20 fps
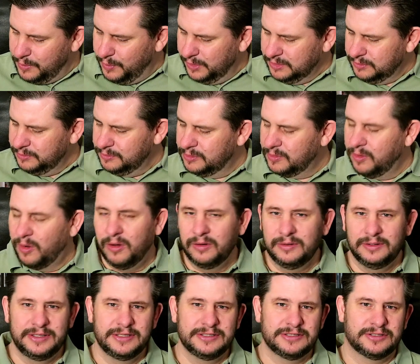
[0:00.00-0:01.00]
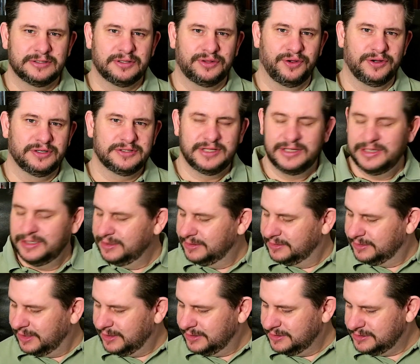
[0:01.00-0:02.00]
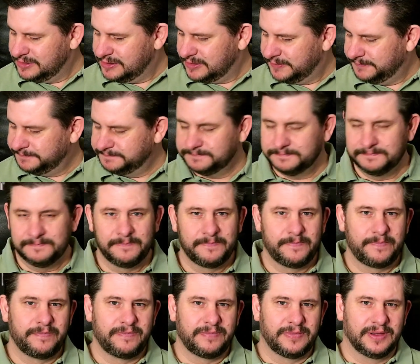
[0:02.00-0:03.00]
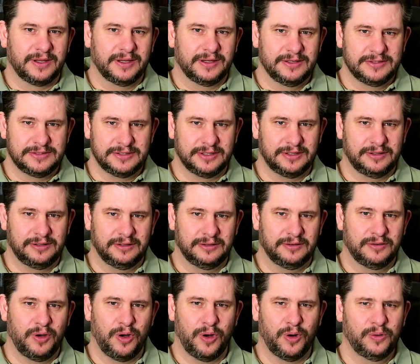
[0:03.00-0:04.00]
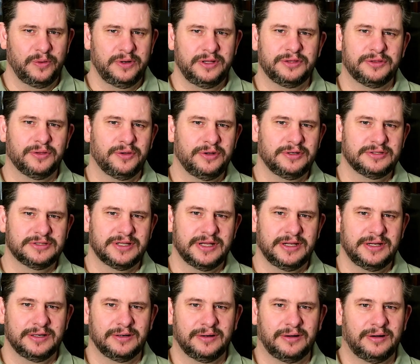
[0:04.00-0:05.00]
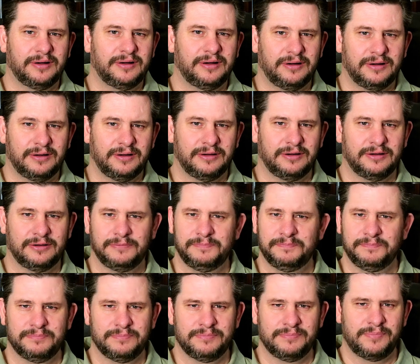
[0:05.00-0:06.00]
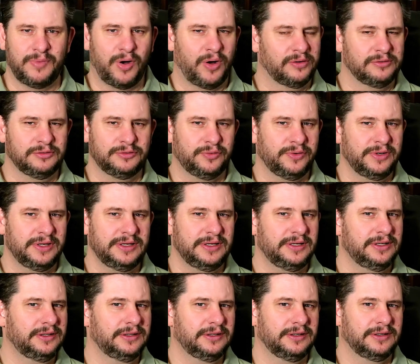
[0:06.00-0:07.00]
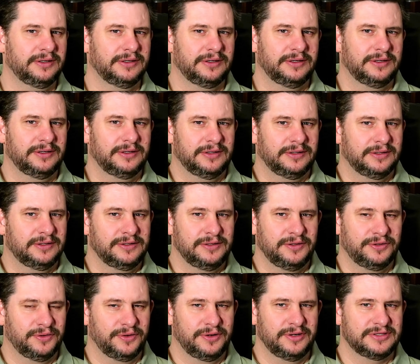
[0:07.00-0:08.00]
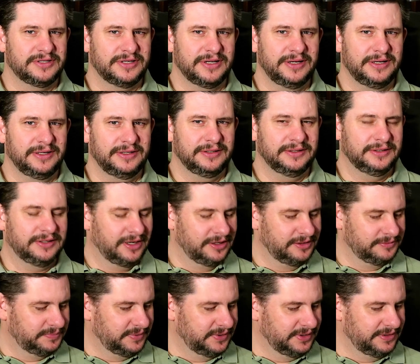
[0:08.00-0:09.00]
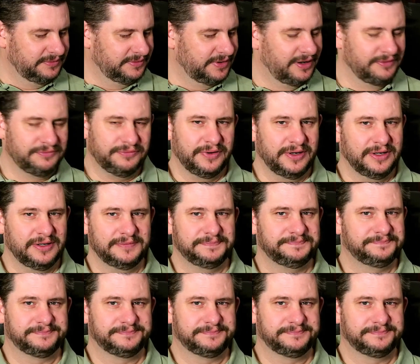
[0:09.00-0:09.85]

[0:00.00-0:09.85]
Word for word: What do we call this Thursday in English? Is it Holy Thursday or Maundry Thursday? I believe I've read.